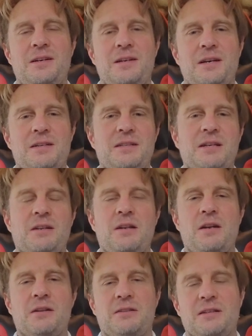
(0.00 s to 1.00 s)
and to get a
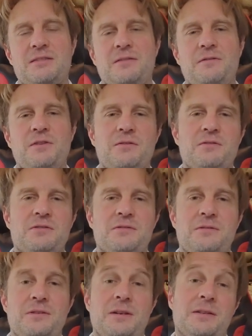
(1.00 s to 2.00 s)
lot of clicks and views.
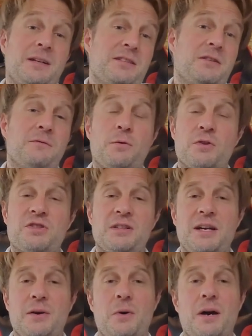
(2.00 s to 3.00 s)
And that's
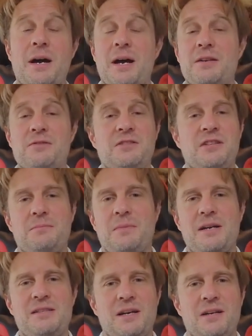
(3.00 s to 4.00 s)
unfortunately why I used it in
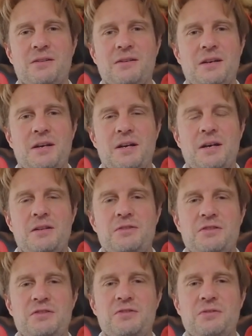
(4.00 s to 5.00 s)
my title,
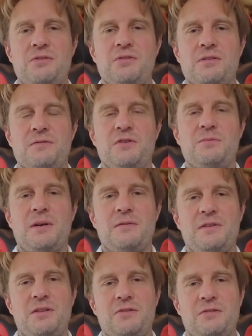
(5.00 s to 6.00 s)
just so you can view my
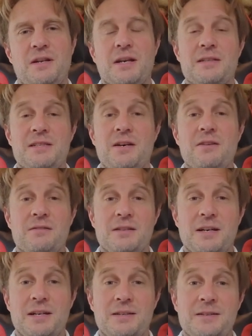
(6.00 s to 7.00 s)
video and I can tell you
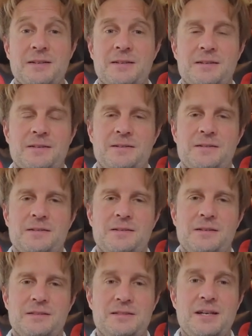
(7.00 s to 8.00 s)
that.
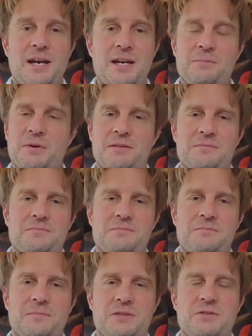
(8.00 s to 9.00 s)
It's sad, but
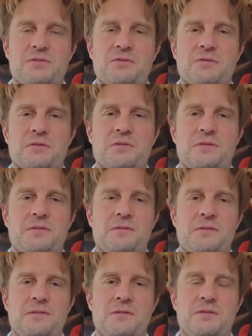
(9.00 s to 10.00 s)
it's the truth.
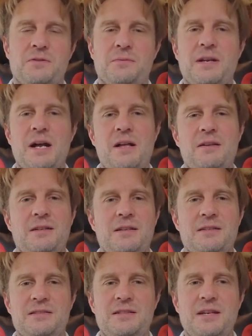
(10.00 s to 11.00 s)
The reality
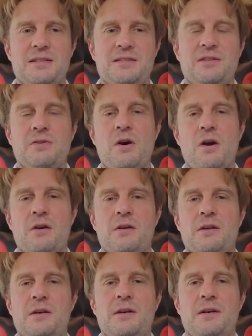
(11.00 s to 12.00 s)
is, yes, there are
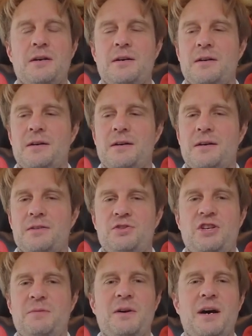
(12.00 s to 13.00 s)

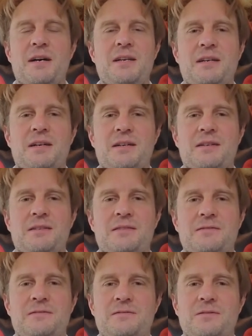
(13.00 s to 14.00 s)
cheap Akiya
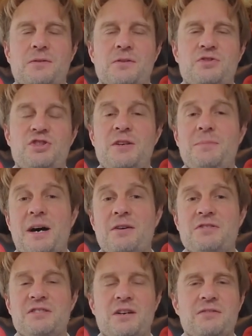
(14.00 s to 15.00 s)
or cheap
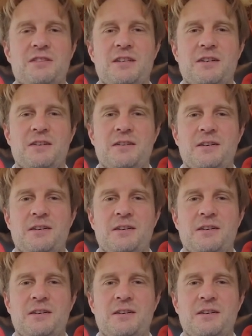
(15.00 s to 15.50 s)
houses out there,